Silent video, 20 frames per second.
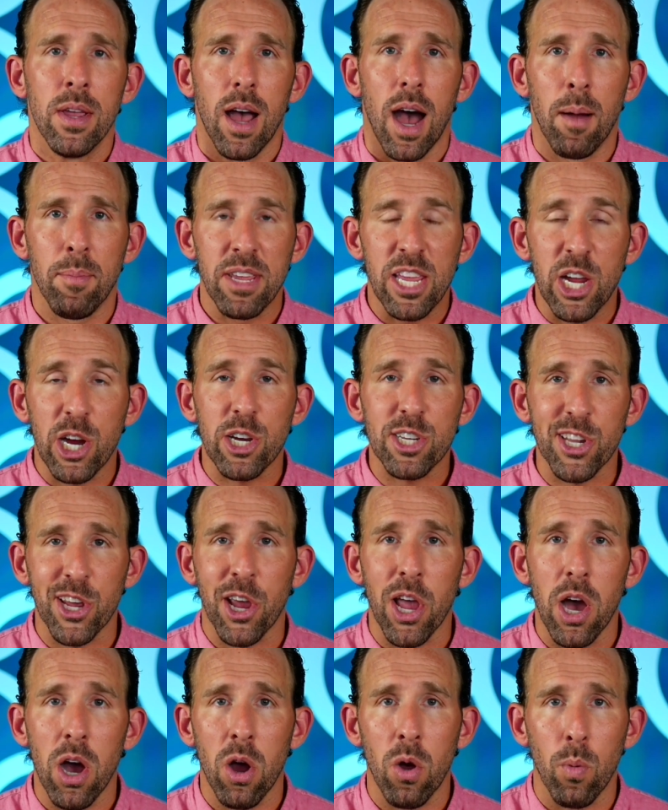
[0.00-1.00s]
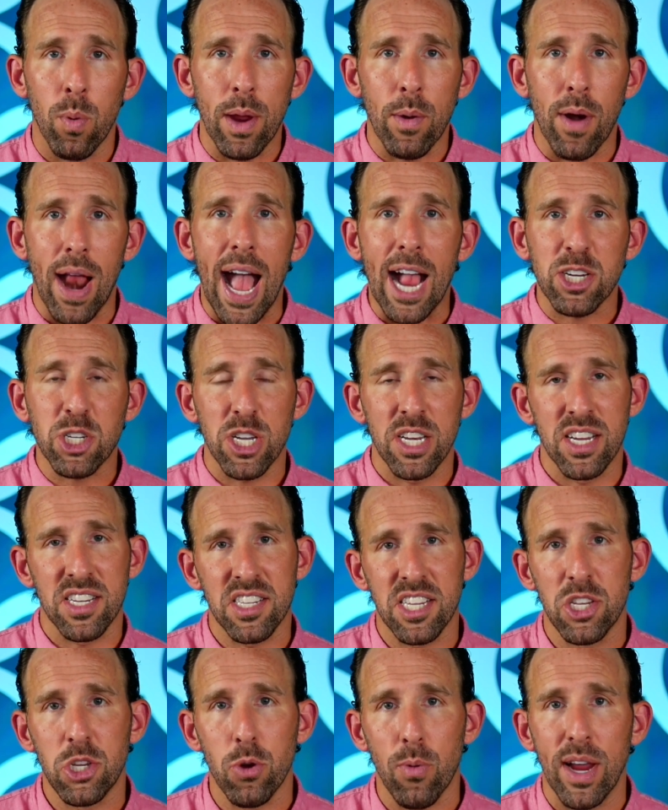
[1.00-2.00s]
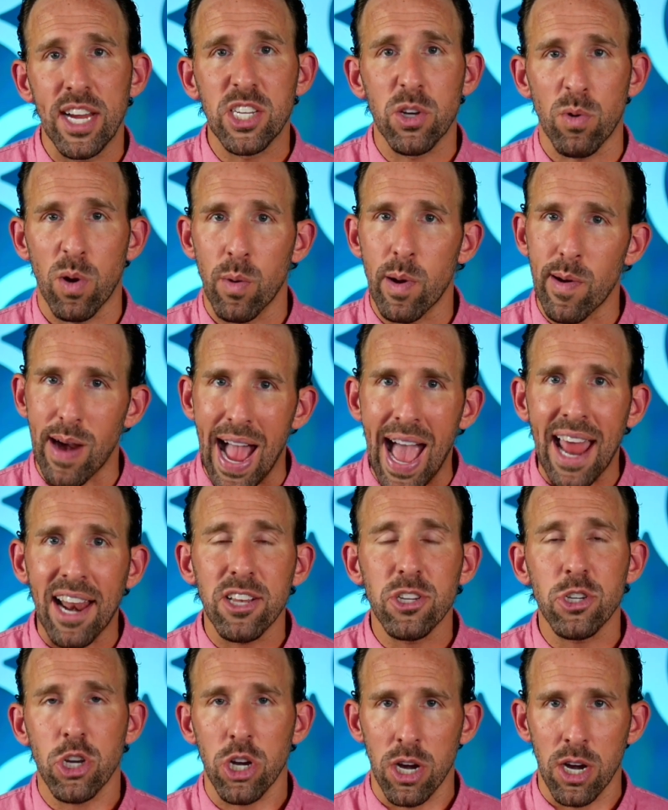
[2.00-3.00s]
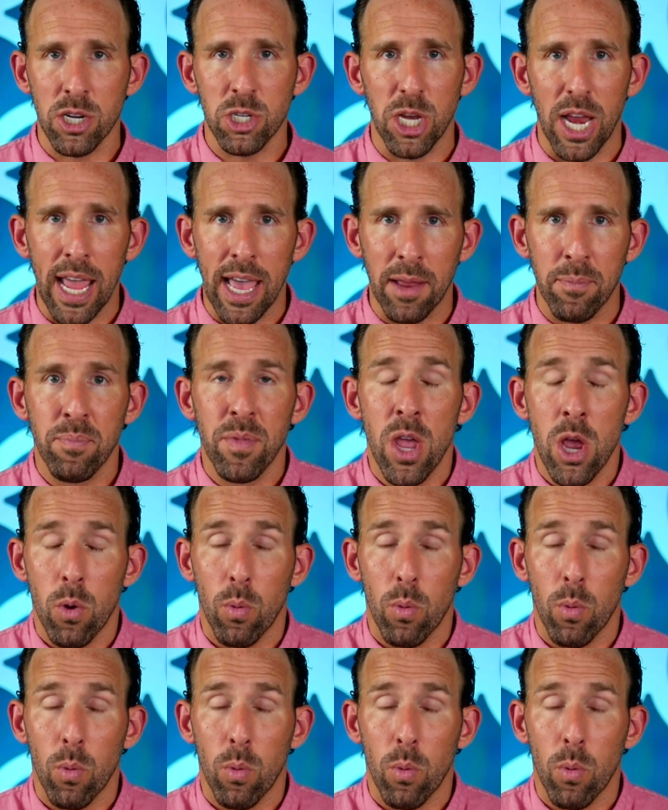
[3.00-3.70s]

um, years ago, we were actually in a situation where we were at a church and